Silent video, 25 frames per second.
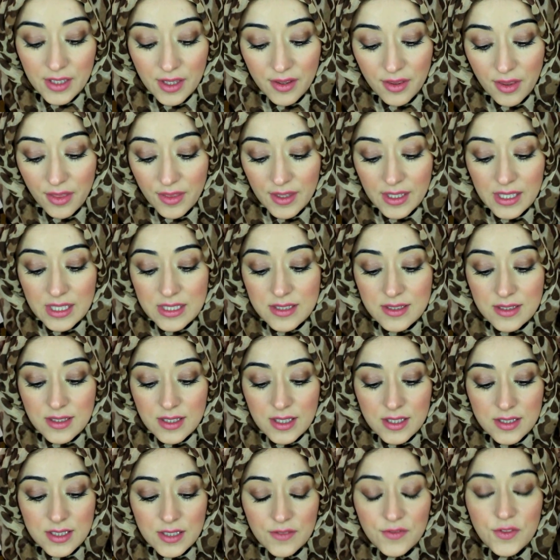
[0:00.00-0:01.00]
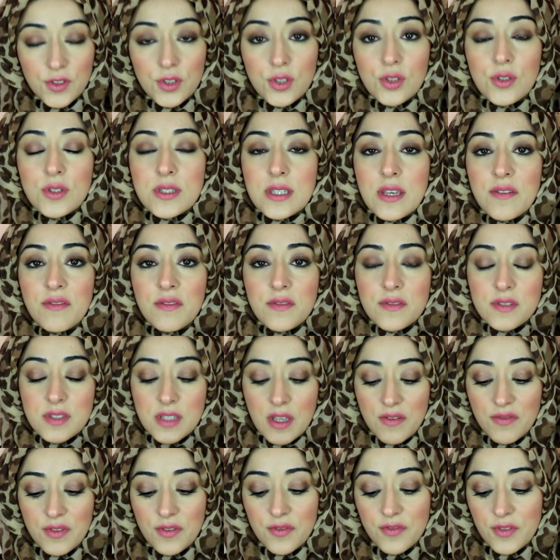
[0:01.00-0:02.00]
The other thing is that if you do
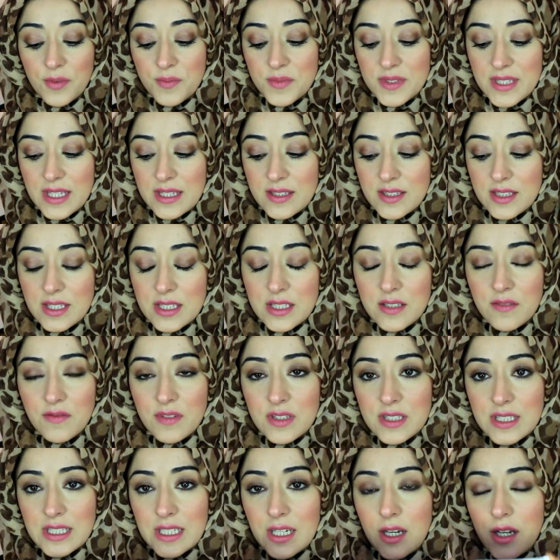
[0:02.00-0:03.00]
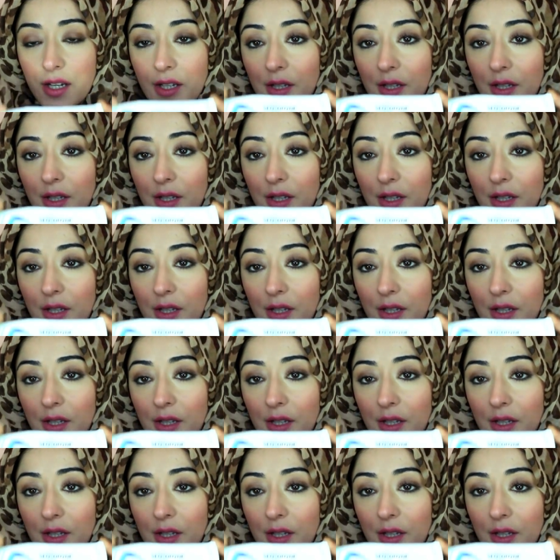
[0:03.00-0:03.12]
suffer from sensitivity,